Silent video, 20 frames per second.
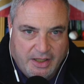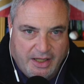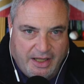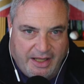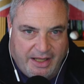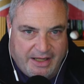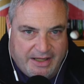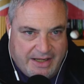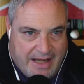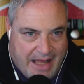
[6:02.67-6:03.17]

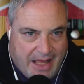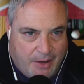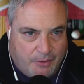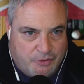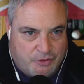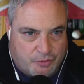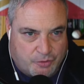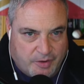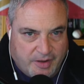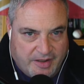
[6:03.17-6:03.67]
And now
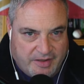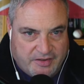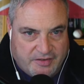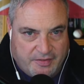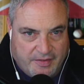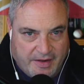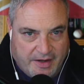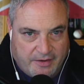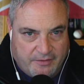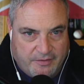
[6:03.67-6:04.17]
Trey's
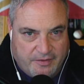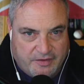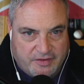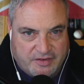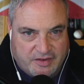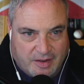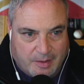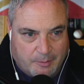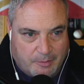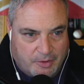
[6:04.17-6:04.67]
there this
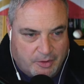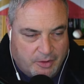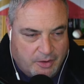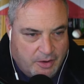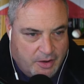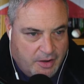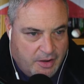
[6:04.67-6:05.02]
summer,